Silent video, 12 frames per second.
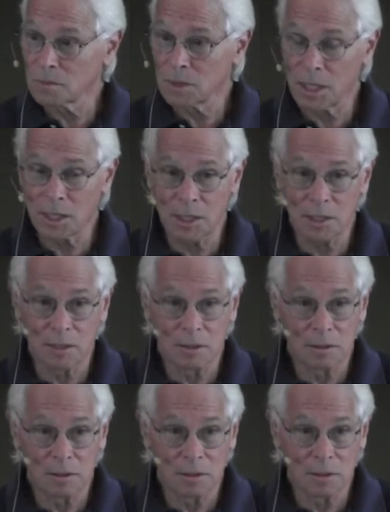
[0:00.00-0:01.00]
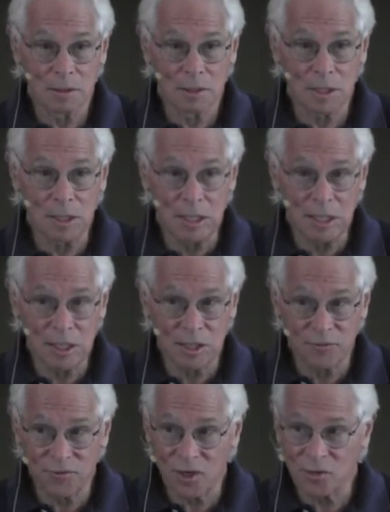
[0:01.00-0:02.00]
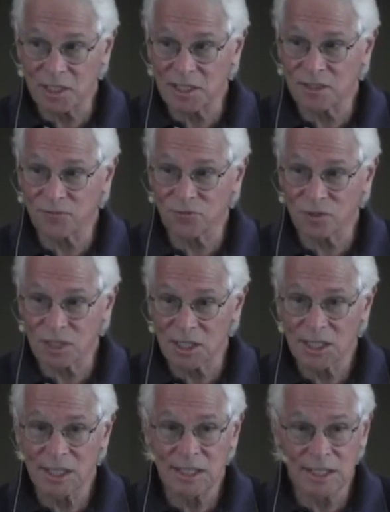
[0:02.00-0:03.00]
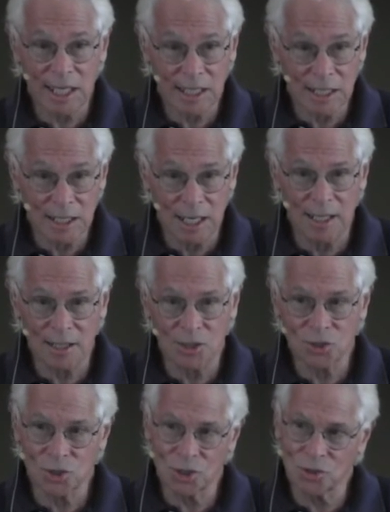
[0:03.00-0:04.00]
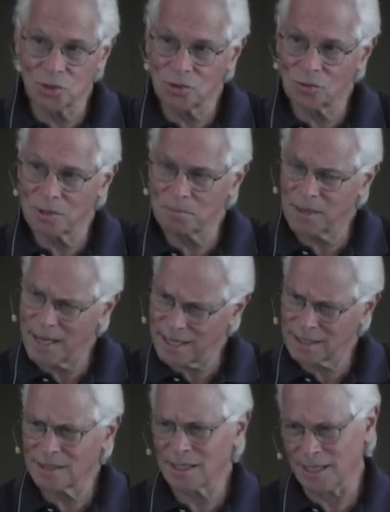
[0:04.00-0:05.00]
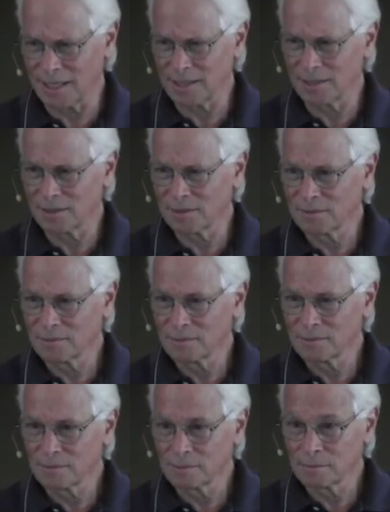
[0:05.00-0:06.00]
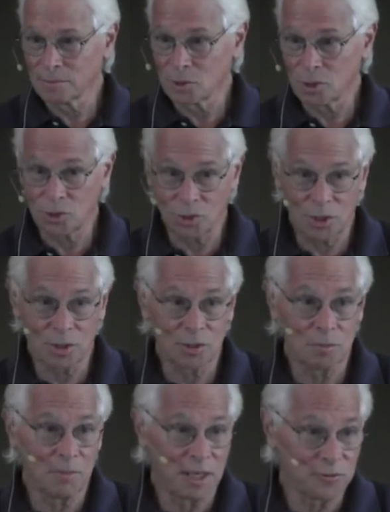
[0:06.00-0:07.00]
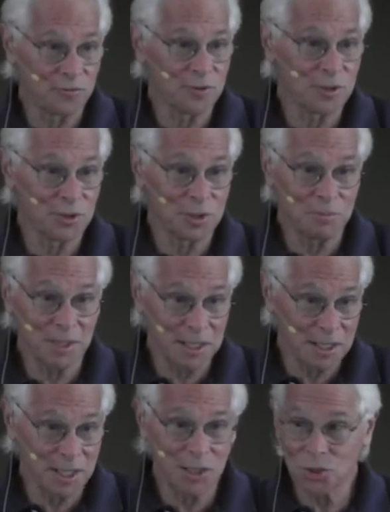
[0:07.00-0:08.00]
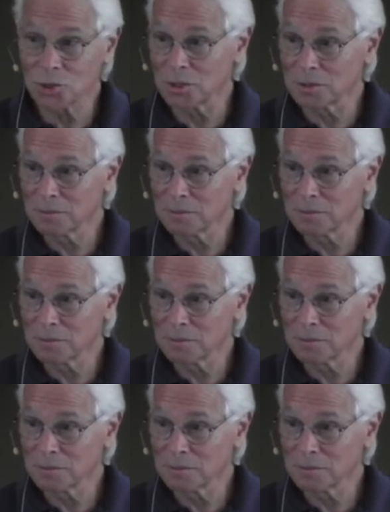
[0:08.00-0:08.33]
And it needs a very different technology to unpack that, such as mindfulness and meditation.